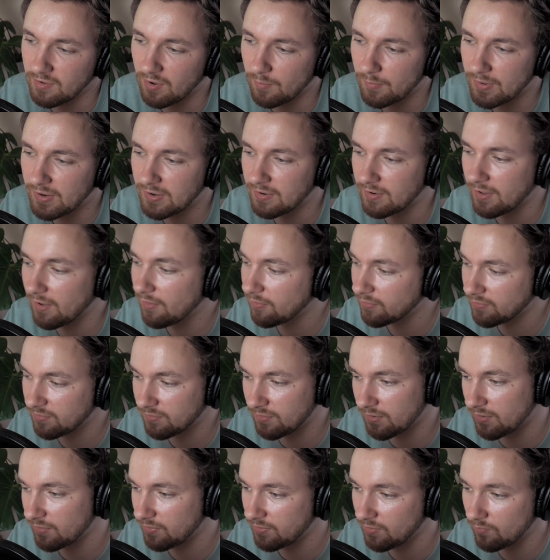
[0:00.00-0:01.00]
mean, there's
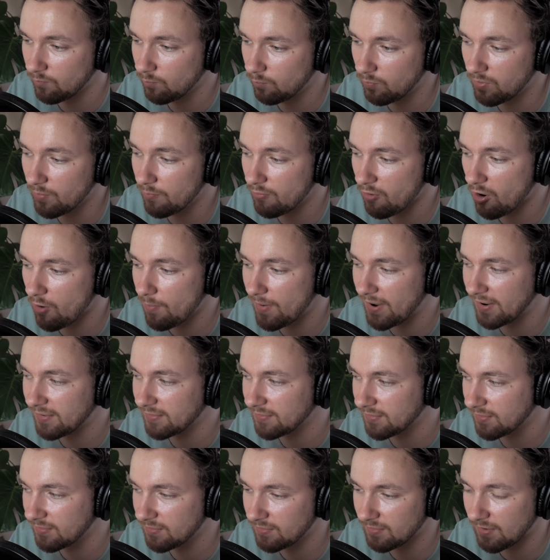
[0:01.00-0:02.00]
the
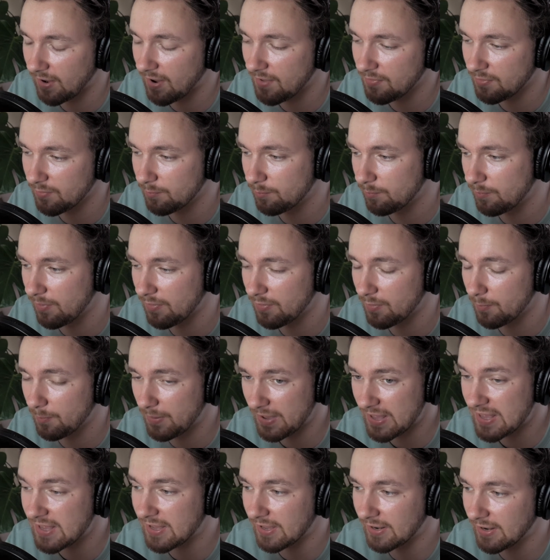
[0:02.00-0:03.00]
bromance is at the
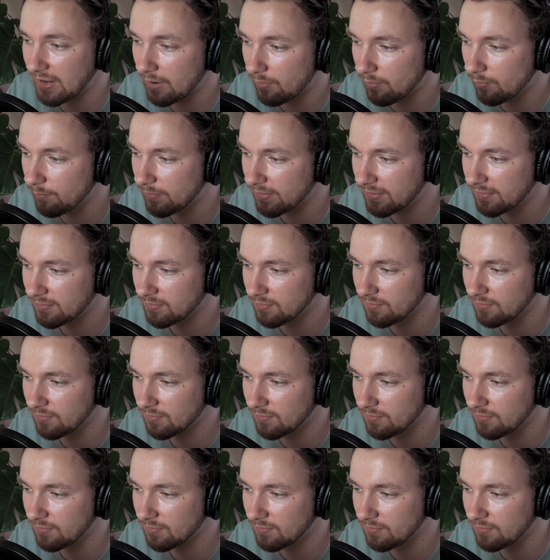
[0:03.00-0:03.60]
peak in that one because of